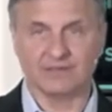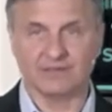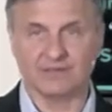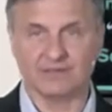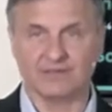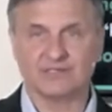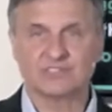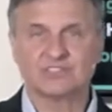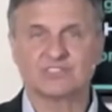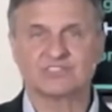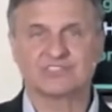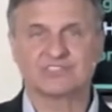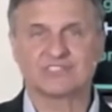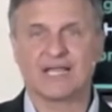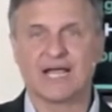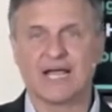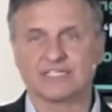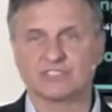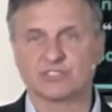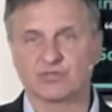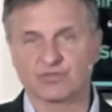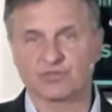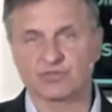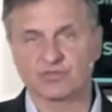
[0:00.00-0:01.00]
this is
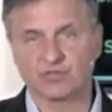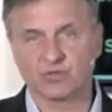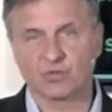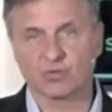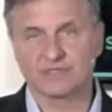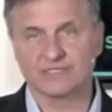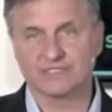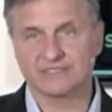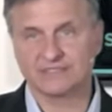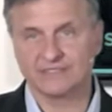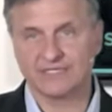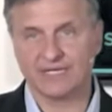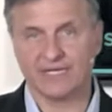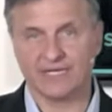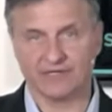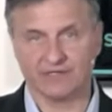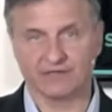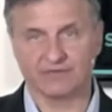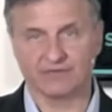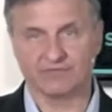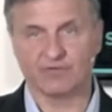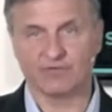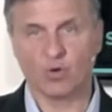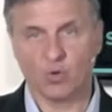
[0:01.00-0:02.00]
God's
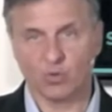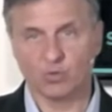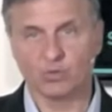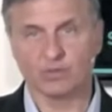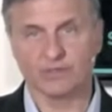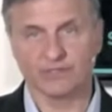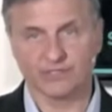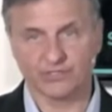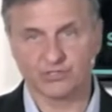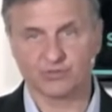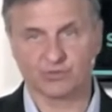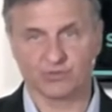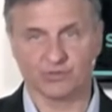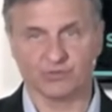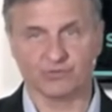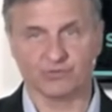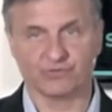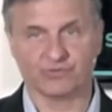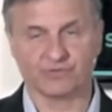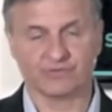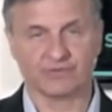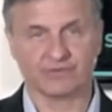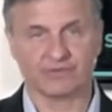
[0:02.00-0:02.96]
authoritative, holy truth.